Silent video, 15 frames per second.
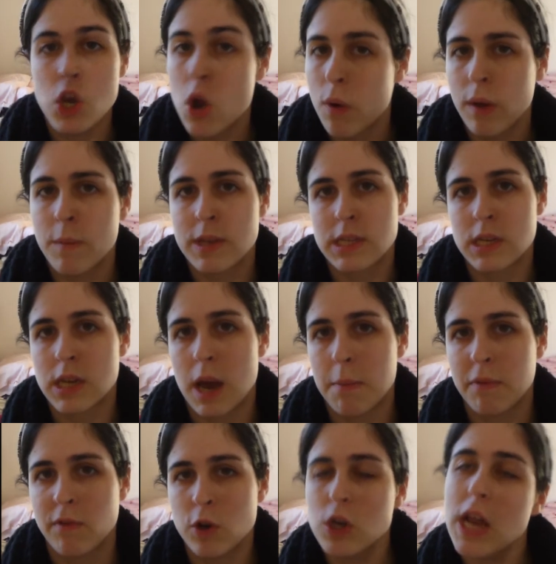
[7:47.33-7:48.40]
knowing what's on top
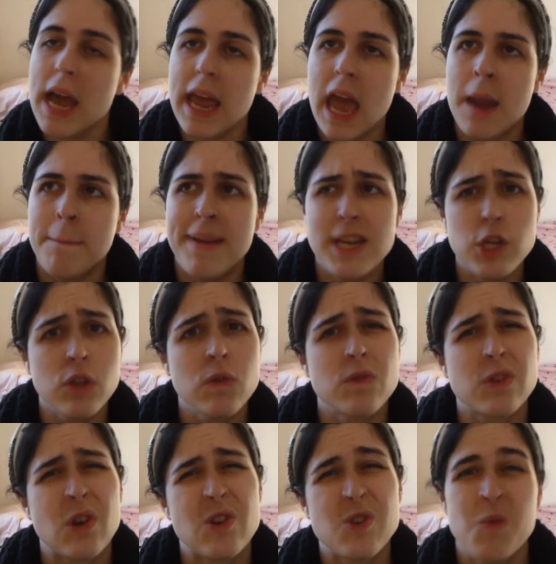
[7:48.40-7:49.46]
of your deck and pitching
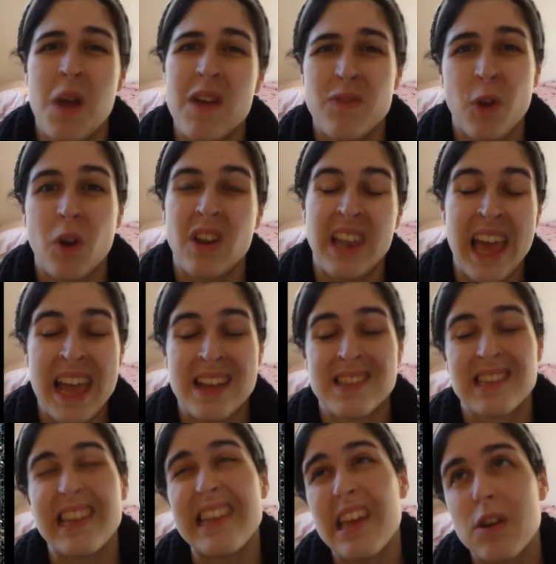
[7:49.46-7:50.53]
those cards away if they're
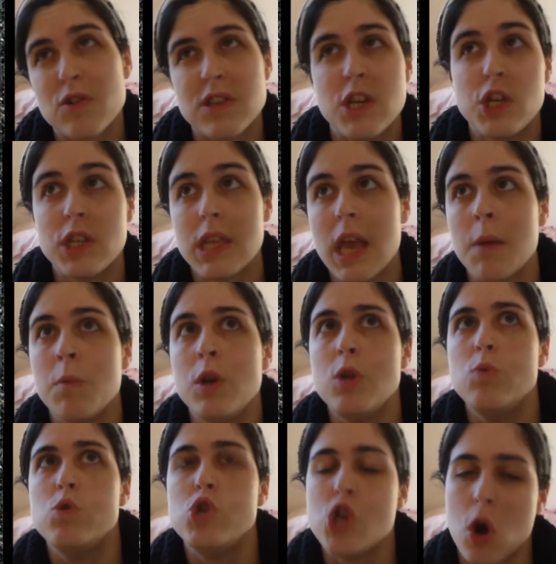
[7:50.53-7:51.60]
lands later stages of the game when
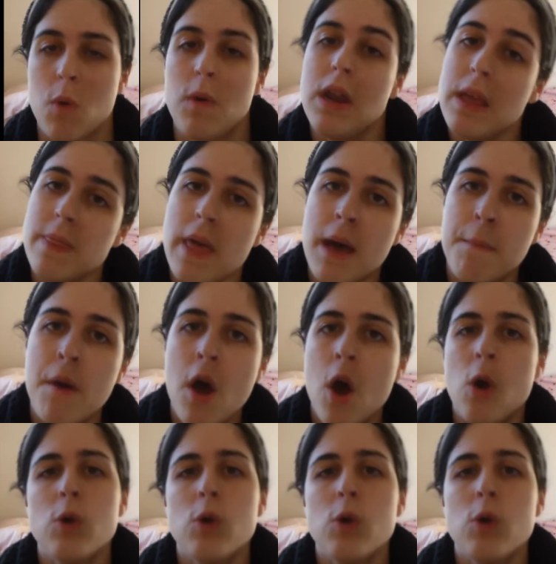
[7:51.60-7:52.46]
you don't need them,